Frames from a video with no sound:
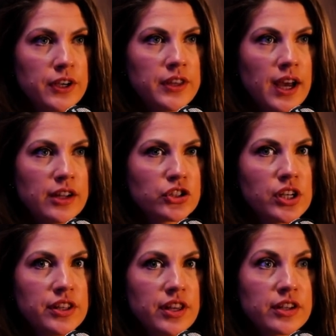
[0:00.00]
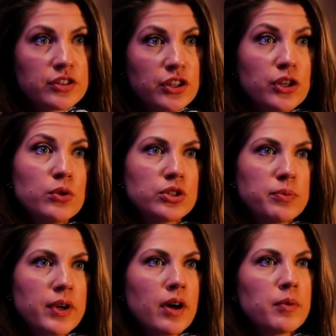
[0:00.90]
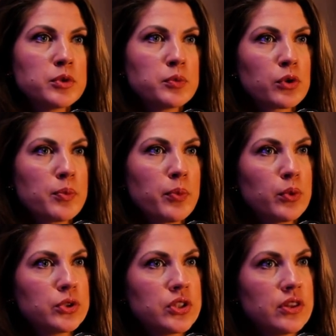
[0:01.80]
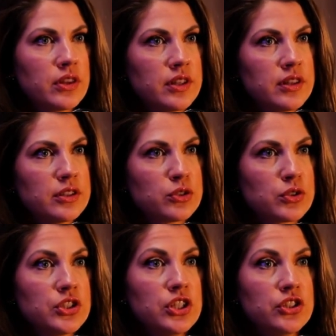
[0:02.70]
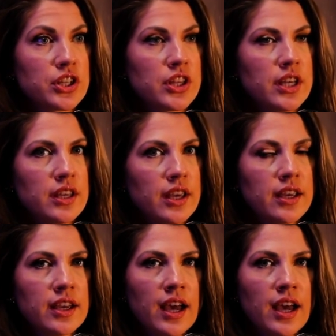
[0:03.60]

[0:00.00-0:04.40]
that actually the execution becomes more important than the strategic thinking.